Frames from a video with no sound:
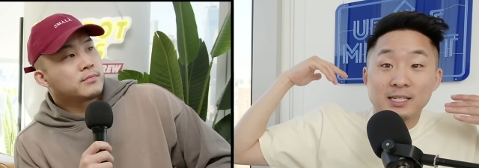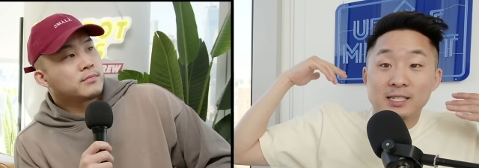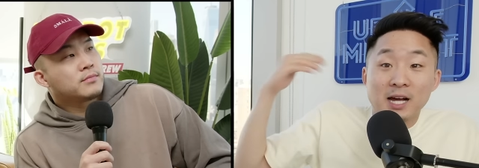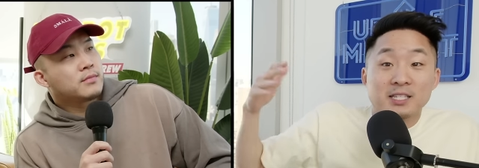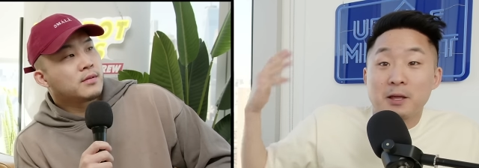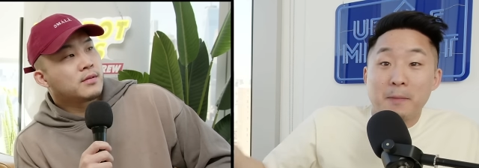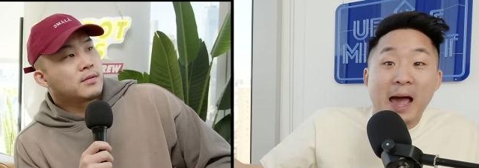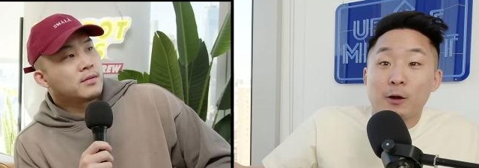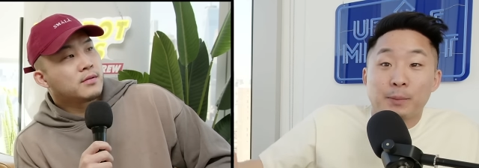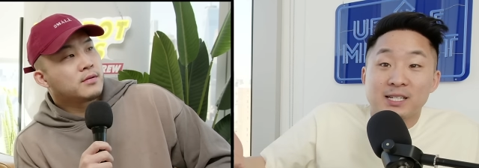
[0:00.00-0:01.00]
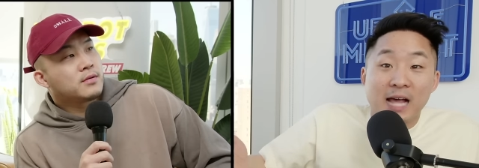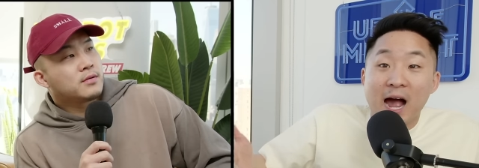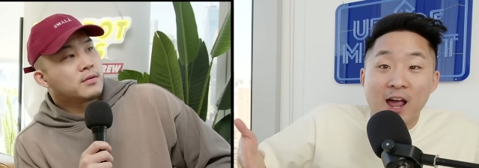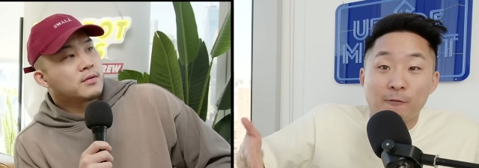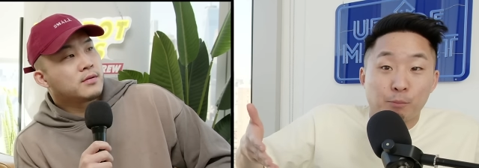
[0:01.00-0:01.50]
Speaker 1: doesn't matter because
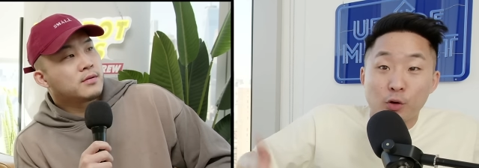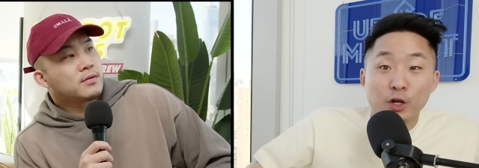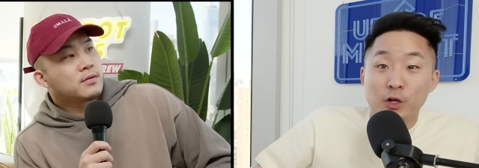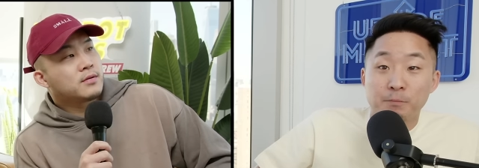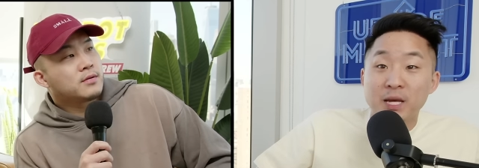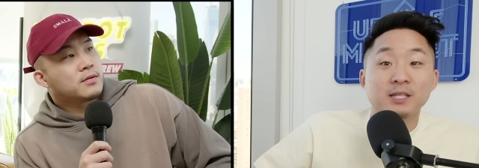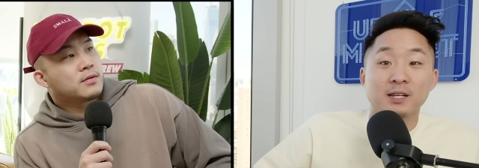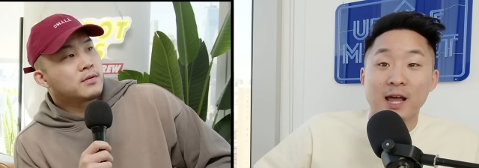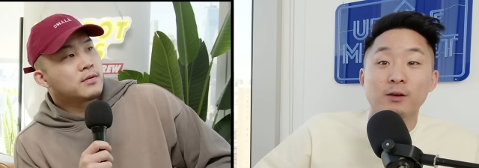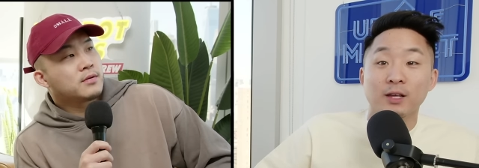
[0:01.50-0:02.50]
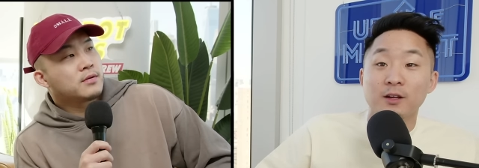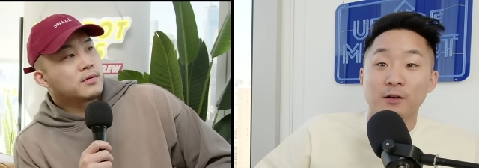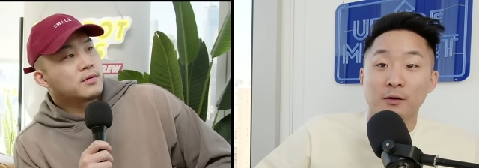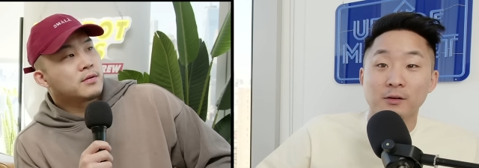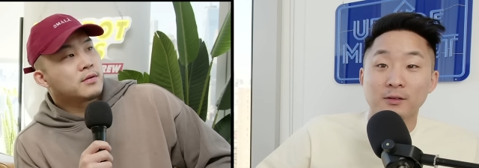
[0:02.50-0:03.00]
I have pretty good pizza down
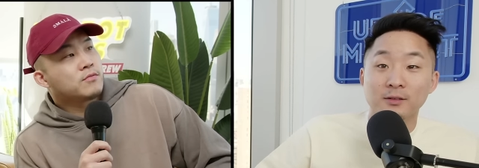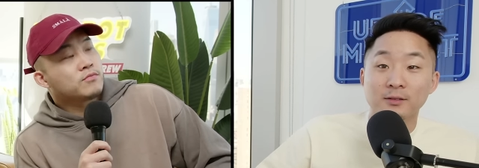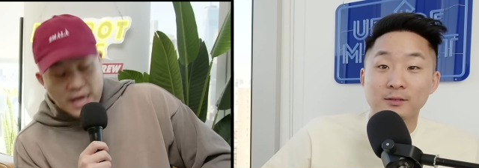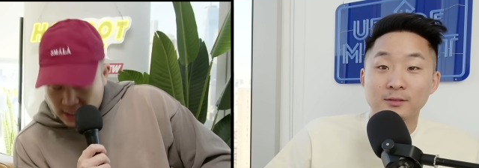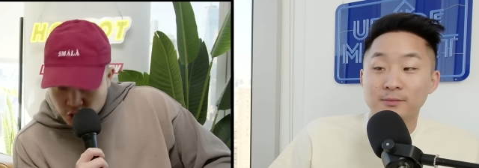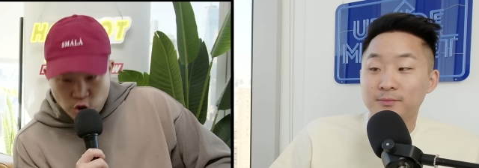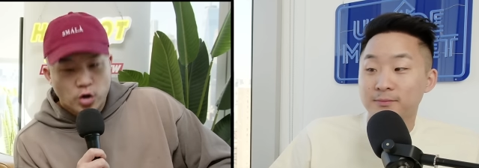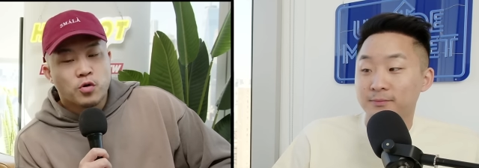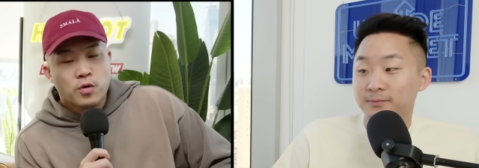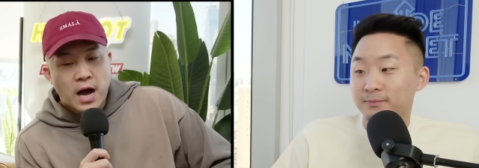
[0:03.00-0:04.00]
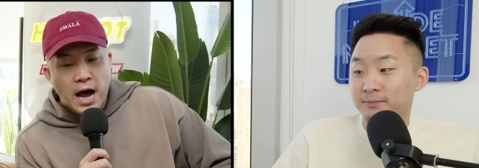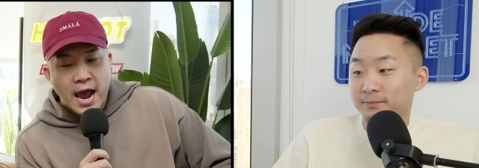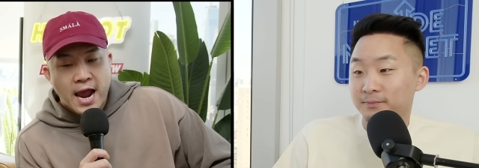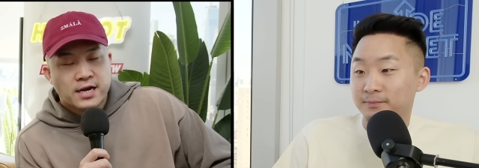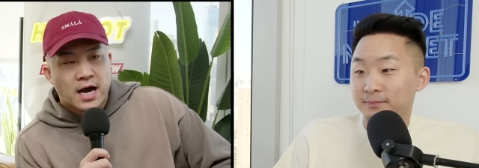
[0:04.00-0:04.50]
here. That's true.
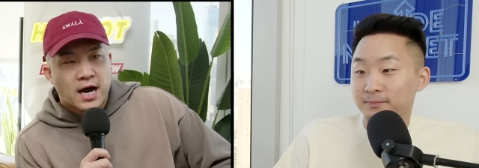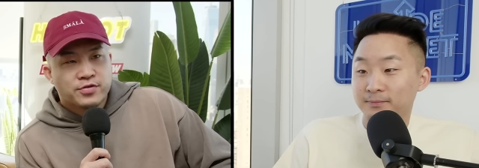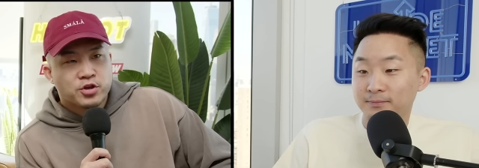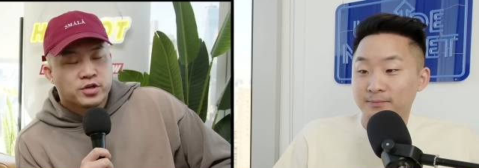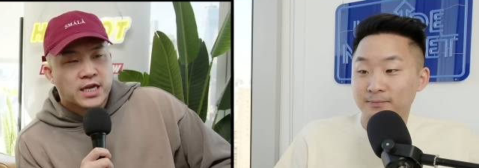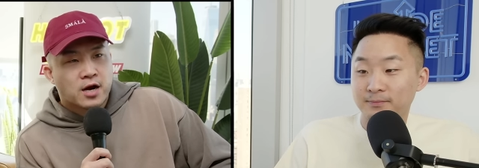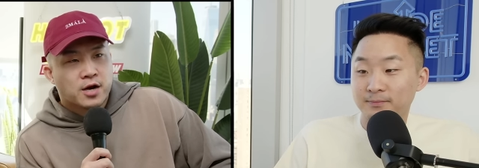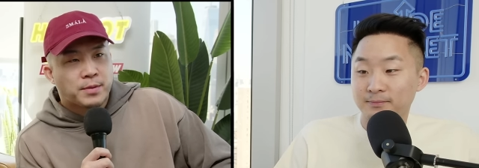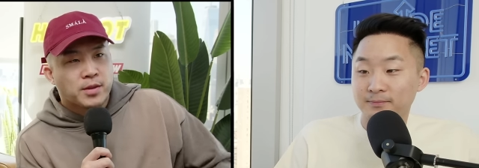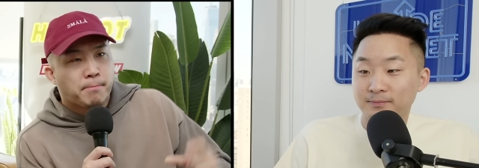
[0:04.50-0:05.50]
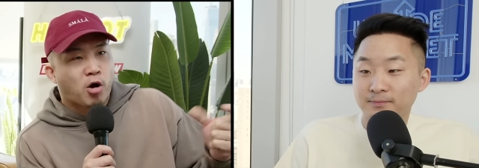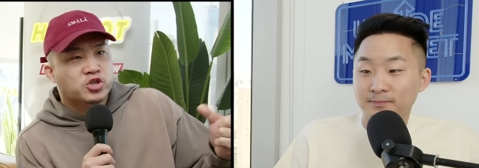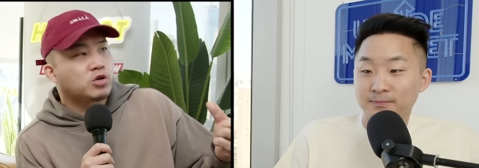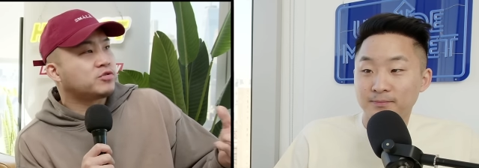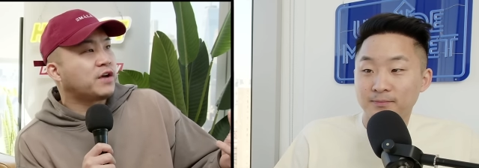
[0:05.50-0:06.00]
And uh, you're talking about the
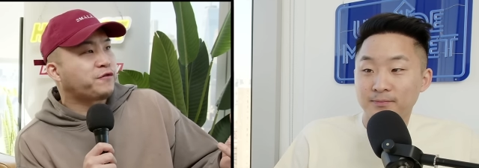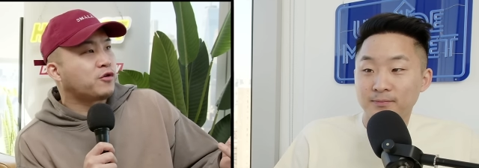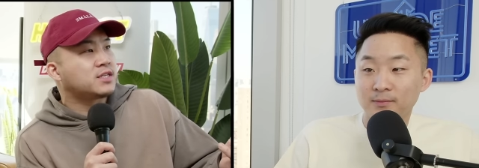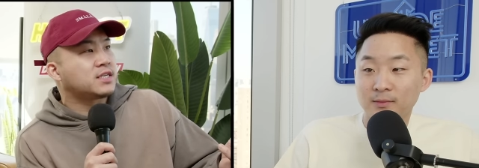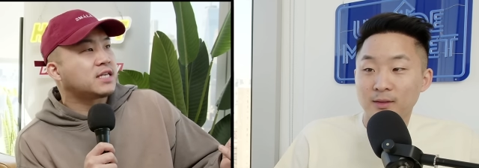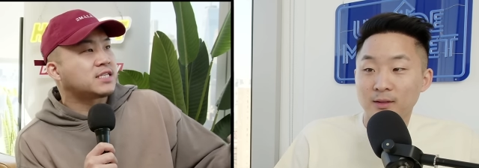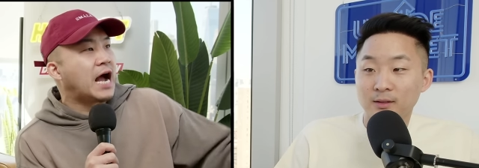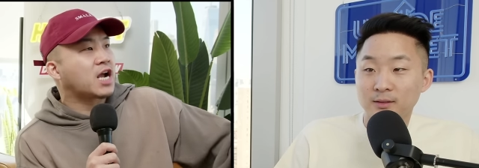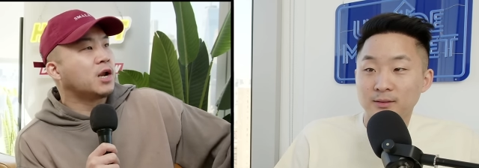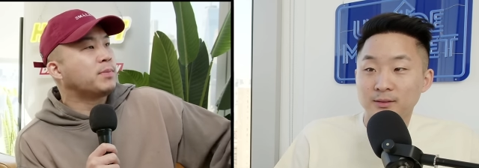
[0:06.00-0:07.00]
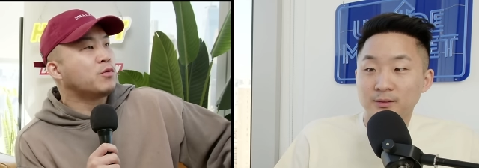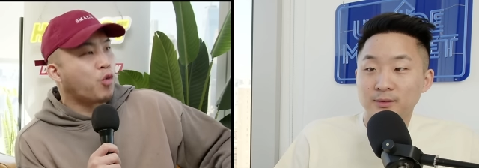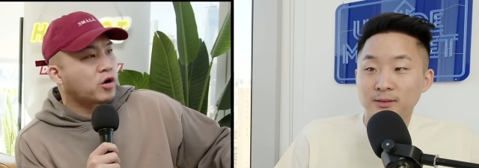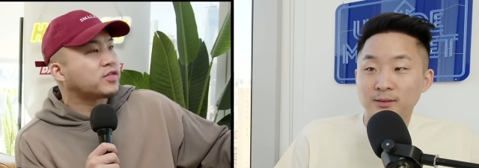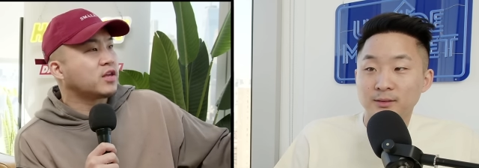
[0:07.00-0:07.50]
marginal
Speaker 2: difference. It's not going to be
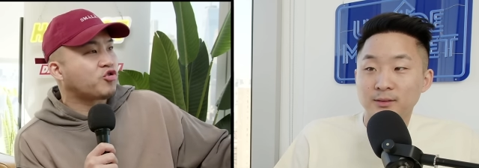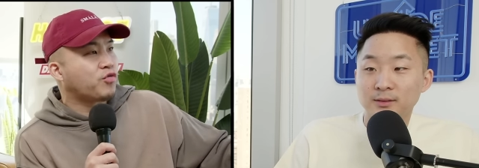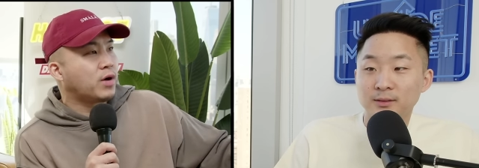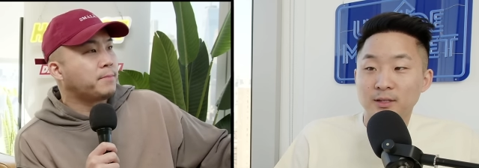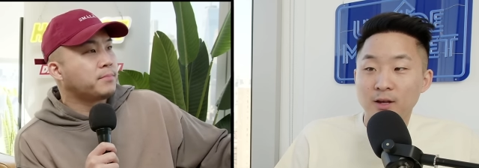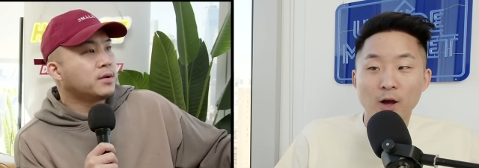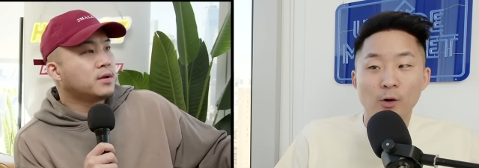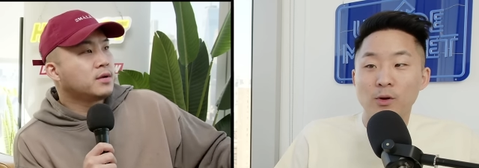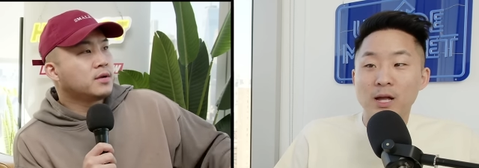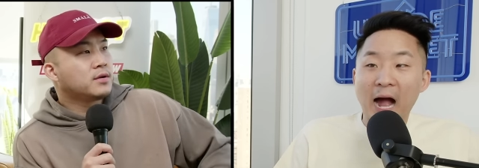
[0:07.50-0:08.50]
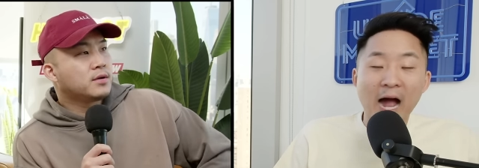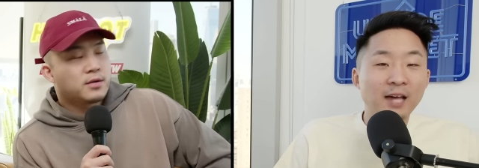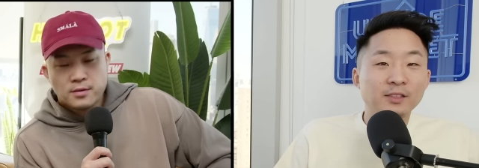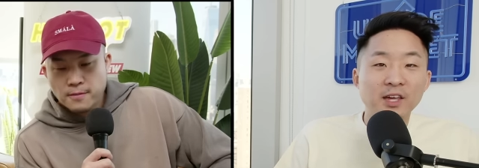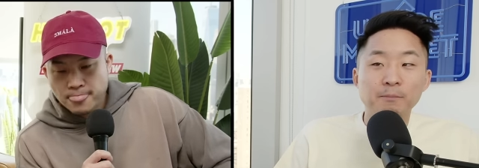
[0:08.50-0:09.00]
worth the trip.
Speaker 1: No,
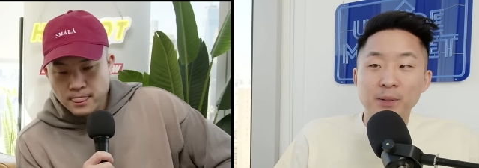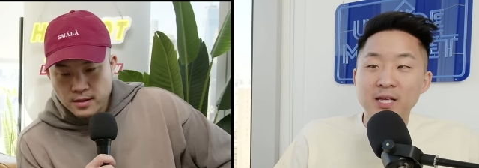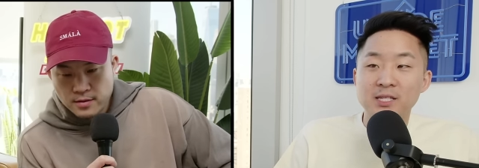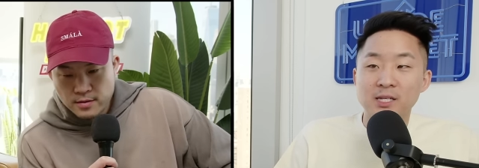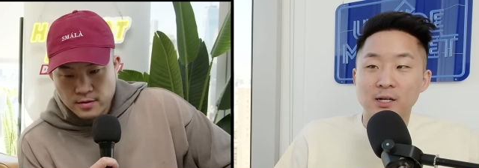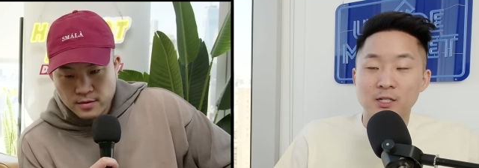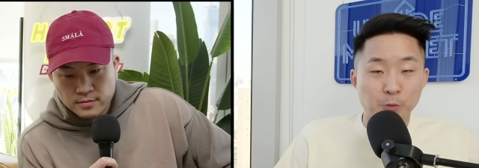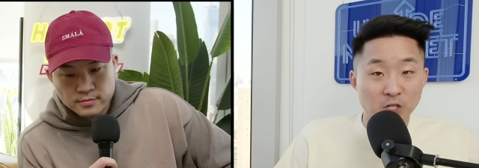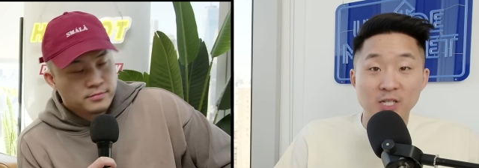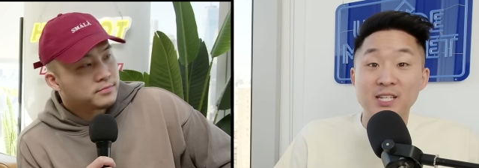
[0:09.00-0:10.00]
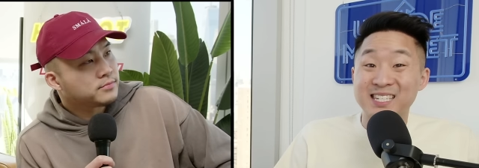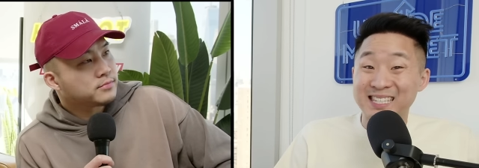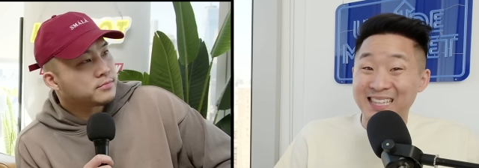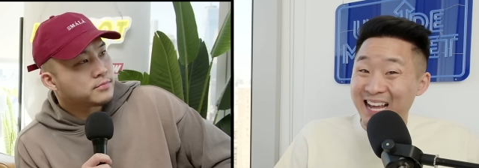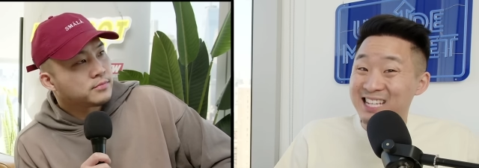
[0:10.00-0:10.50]
I think pizza, especially
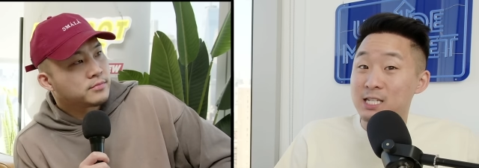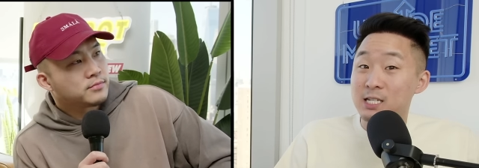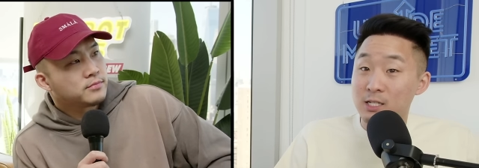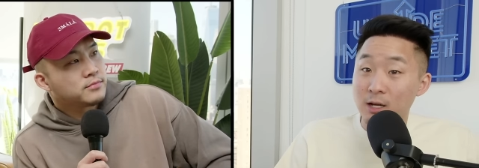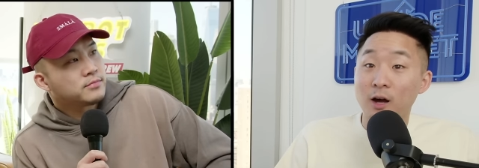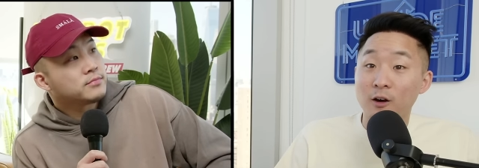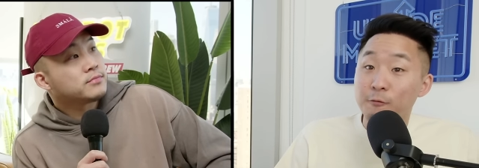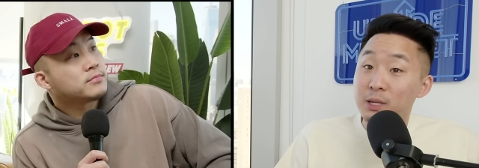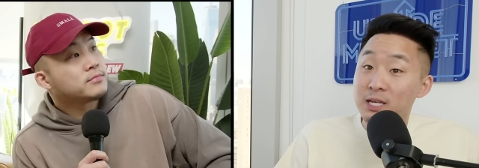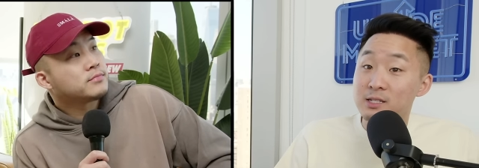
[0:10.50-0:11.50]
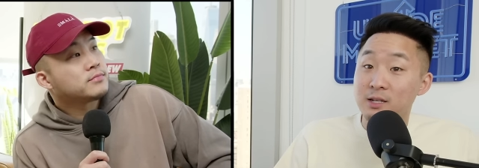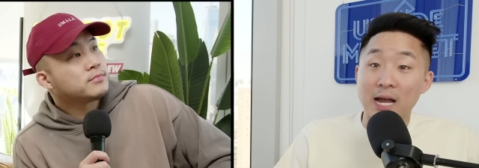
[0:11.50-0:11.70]
slices of pizza,